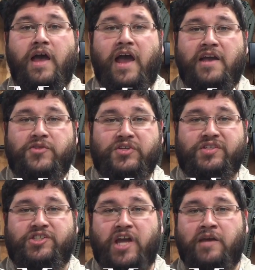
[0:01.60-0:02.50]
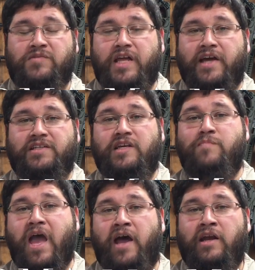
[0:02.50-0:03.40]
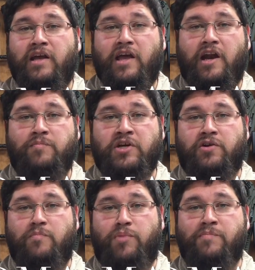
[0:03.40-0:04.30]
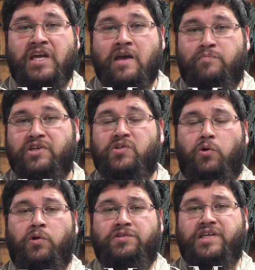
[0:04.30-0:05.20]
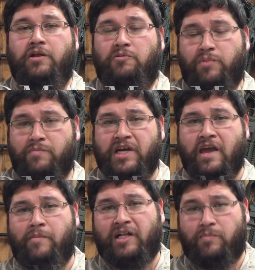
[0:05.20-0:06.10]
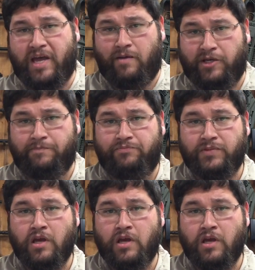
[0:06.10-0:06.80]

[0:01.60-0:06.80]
Hey, this is James, the XD Man, and I'm here at Birmingham Pistol Wholesale in Birmingham, Alabama.